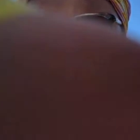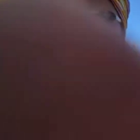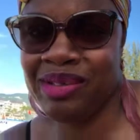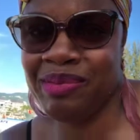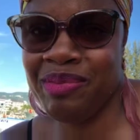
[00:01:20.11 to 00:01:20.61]
will
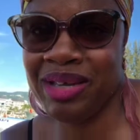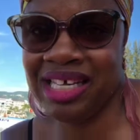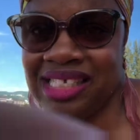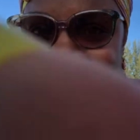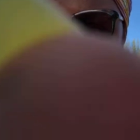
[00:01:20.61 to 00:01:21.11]
do the
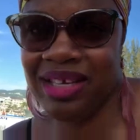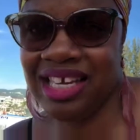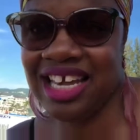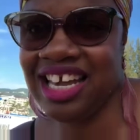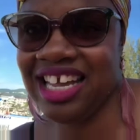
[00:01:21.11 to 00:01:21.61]
best that we
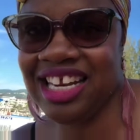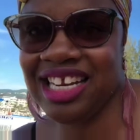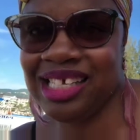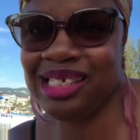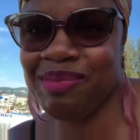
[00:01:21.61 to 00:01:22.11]
can
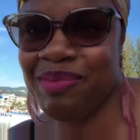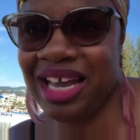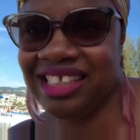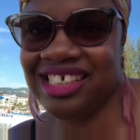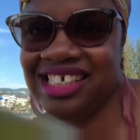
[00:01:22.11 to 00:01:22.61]
and
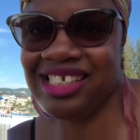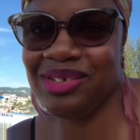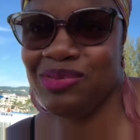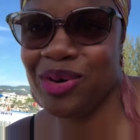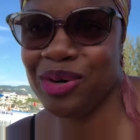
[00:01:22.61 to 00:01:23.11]
expect it
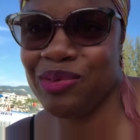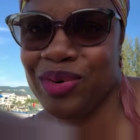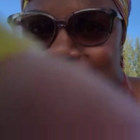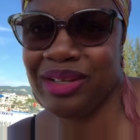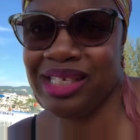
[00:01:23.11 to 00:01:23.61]
to work
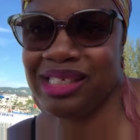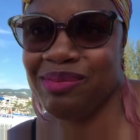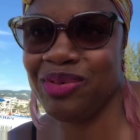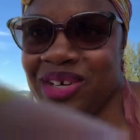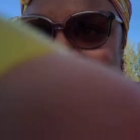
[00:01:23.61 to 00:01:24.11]
well
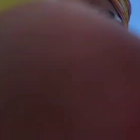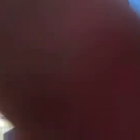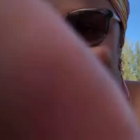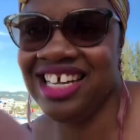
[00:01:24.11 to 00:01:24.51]
this morning.